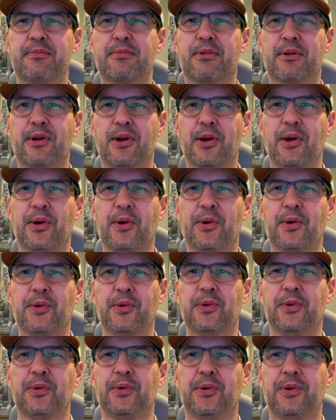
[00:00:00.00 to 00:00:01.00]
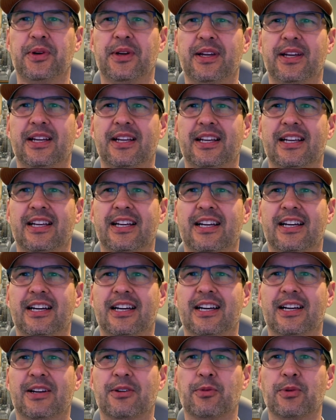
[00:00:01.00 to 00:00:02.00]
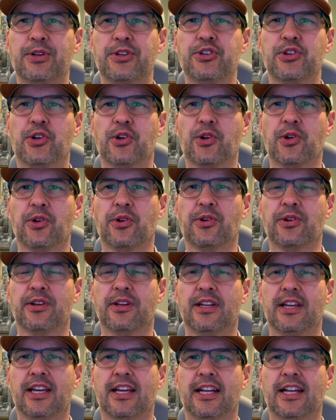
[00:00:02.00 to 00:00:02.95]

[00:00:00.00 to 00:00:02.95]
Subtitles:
Pro return.